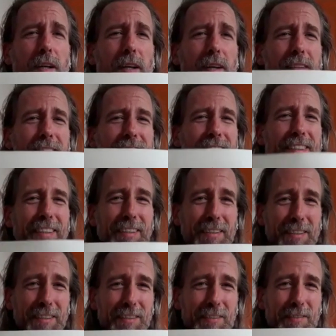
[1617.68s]

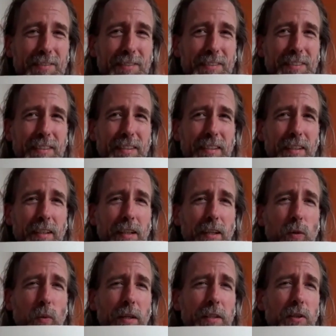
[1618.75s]
skill
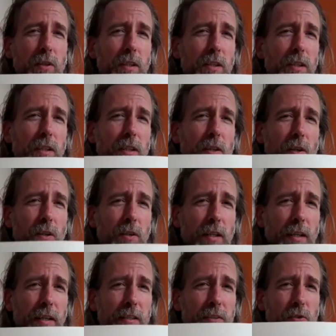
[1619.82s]
when you're
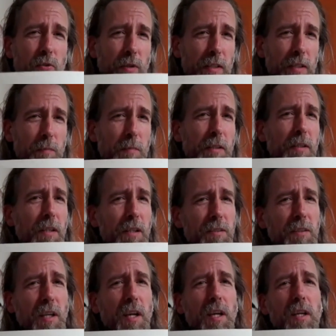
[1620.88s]
online training,
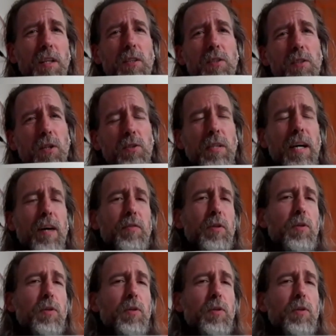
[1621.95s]
because you don't have your